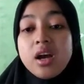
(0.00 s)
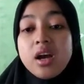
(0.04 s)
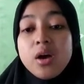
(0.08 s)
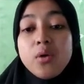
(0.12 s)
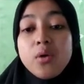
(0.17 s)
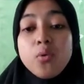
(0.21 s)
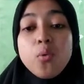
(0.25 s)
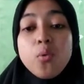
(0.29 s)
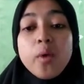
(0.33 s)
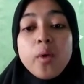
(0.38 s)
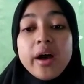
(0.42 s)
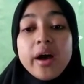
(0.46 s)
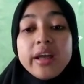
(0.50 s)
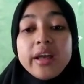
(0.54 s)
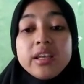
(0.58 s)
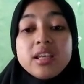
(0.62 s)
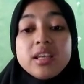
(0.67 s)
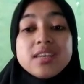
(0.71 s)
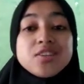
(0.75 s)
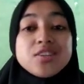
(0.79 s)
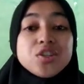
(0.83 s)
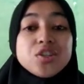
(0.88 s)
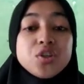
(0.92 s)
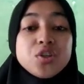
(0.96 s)
one
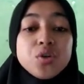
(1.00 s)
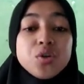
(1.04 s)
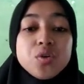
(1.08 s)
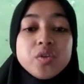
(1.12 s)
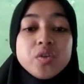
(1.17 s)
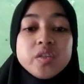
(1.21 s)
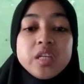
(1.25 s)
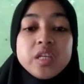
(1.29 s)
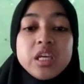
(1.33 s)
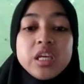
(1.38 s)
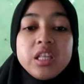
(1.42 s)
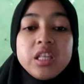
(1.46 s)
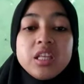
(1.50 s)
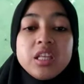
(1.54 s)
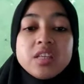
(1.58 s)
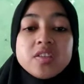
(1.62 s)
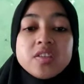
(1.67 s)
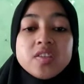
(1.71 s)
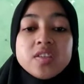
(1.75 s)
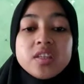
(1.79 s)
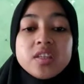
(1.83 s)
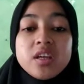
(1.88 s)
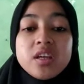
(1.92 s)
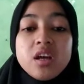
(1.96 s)
is used, it
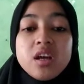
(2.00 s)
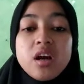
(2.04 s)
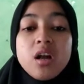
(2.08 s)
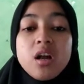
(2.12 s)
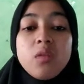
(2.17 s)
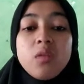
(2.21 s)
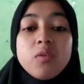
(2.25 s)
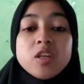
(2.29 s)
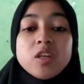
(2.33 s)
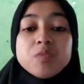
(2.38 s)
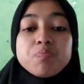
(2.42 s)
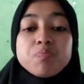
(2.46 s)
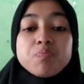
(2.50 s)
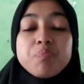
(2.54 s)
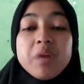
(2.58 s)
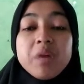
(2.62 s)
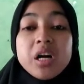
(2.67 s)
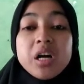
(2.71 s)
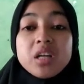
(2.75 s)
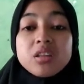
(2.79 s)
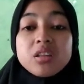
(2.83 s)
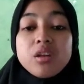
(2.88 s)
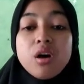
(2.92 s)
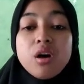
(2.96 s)
is always
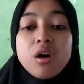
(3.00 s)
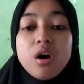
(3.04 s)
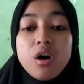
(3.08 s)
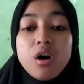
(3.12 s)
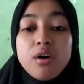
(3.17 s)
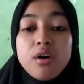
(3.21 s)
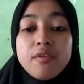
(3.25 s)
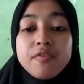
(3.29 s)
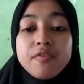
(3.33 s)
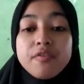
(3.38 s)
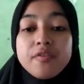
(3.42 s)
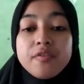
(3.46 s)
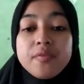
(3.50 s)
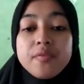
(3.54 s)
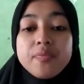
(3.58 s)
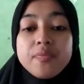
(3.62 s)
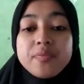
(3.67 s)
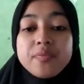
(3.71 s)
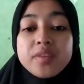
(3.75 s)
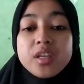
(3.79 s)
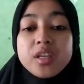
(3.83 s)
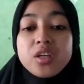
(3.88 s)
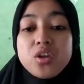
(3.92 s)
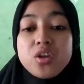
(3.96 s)
part of
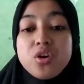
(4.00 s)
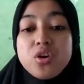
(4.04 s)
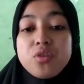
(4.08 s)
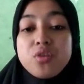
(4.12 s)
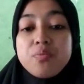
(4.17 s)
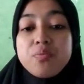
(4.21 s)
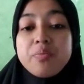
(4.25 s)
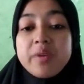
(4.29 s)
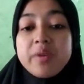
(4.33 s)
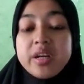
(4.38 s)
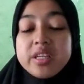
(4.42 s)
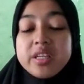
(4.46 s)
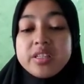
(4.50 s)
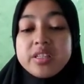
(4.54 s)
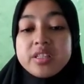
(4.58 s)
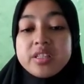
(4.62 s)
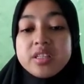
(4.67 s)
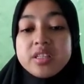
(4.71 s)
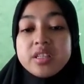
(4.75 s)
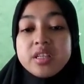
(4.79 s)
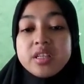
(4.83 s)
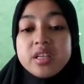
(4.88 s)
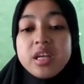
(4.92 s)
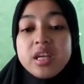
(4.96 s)
noun phrase.
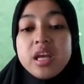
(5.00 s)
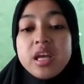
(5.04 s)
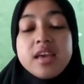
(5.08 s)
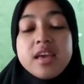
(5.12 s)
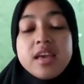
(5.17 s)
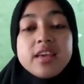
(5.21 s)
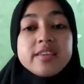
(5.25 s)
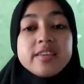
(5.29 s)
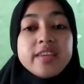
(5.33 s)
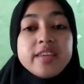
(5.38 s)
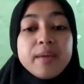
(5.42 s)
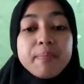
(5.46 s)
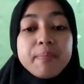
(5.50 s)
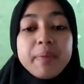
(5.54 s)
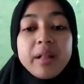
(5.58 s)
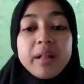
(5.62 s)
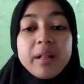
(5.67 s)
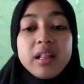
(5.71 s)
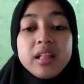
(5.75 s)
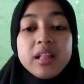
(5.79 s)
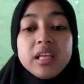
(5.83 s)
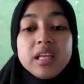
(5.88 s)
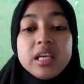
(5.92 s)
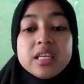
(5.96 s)

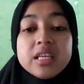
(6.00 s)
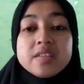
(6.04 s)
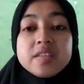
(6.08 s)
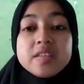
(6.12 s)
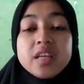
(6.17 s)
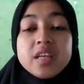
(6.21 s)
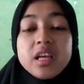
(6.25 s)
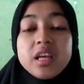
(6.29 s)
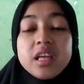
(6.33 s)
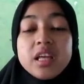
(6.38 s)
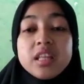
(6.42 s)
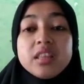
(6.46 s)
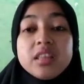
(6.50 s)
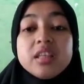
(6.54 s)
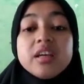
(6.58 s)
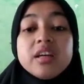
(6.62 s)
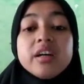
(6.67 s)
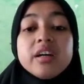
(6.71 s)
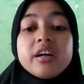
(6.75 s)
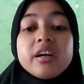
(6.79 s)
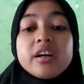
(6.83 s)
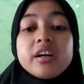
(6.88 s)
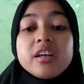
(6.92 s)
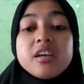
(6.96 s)
Example is
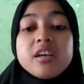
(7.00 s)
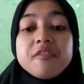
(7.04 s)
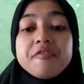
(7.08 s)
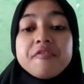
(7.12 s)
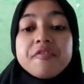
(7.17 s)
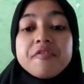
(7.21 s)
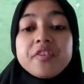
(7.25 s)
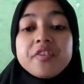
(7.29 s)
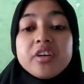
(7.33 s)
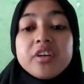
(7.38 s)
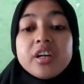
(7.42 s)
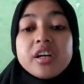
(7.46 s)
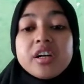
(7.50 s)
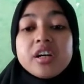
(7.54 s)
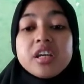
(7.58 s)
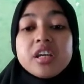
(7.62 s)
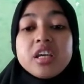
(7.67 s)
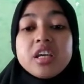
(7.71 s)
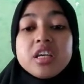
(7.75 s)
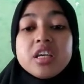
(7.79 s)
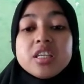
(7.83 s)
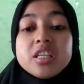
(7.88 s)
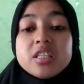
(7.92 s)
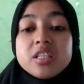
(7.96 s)
the river
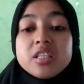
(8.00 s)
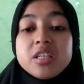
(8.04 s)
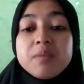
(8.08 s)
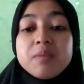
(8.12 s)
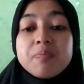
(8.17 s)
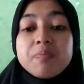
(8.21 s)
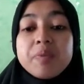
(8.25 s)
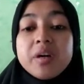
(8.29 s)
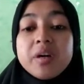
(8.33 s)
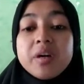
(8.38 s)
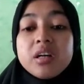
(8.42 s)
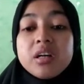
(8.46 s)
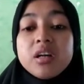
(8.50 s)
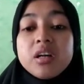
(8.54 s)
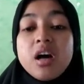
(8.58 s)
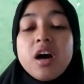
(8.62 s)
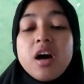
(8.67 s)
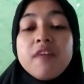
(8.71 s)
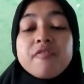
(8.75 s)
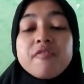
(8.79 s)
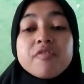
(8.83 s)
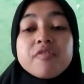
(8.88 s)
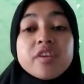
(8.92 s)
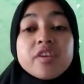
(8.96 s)
is deeper
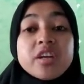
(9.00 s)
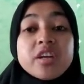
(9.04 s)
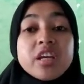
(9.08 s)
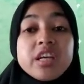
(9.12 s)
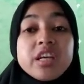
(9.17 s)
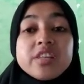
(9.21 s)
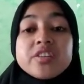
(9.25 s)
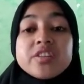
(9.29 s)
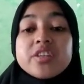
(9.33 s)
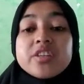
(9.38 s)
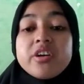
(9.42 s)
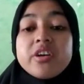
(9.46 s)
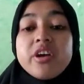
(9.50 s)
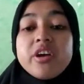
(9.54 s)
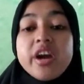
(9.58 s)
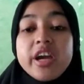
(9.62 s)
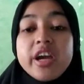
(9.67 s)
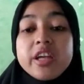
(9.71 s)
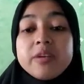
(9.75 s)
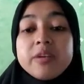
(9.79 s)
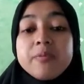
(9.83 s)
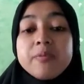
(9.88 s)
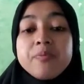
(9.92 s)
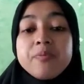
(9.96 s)
after its
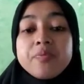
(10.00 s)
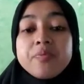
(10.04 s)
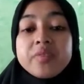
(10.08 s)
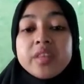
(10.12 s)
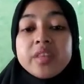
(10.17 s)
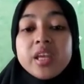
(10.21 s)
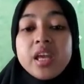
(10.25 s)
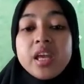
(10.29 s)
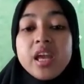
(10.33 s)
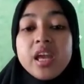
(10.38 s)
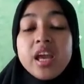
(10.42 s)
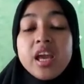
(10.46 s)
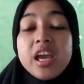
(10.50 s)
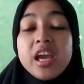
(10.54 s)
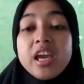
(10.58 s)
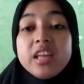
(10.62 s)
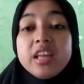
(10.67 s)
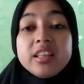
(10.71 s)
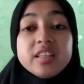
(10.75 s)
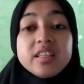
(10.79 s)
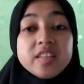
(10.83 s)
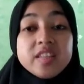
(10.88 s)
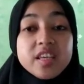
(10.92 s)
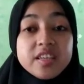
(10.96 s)
rain. In
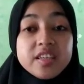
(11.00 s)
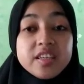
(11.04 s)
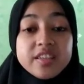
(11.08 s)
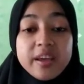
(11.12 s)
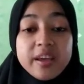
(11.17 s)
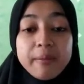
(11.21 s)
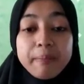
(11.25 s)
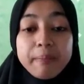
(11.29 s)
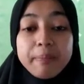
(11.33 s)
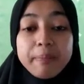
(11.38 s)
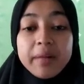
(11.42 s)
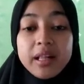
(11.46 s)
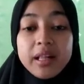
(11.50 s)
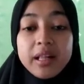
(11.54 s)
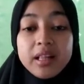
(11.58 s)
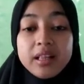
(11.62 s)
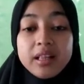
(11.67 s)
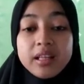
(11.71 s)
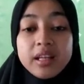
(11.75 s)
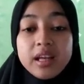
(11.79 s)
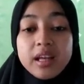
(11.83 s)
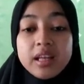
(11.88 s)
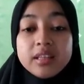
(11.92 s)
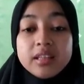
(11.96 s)
this example,
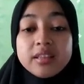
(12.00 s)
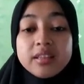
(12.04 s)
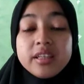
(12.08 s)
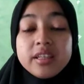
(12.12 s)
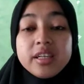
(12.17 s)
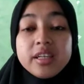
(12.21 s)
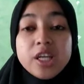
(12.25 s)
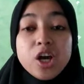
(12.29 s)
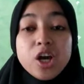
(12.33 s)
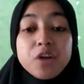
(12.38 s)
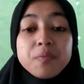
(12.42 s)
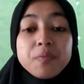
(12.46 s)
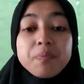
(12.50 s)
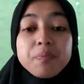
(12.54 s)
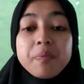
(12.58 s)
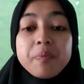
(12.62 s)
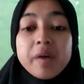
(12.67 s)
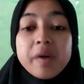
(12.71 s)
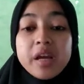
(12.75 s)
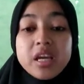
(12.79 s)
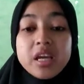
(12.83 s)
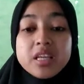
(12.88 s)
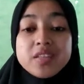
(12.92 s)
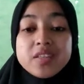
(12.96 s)
the noun
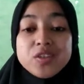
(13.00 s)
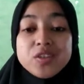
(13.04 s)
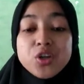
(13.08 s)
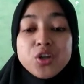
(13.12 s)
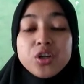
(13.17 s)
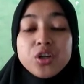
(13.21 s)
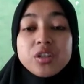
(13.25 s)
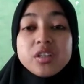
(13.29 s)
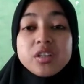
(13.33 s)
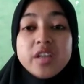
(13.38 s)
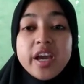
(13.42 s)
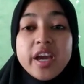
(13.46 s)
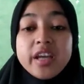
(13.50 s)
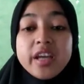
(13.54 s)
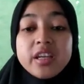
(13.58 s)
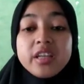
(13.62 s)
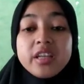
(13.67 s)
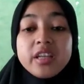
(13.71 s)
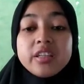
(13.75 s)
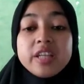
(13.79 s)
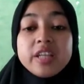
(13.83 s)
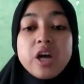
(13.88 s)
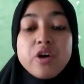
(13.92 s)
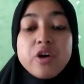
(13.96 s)
phrase contains a
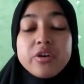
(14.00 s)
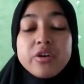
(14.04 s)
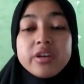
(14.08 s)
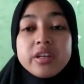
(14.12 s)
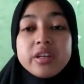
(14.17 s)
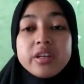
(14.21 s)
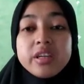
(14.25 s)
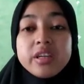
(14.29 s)
noun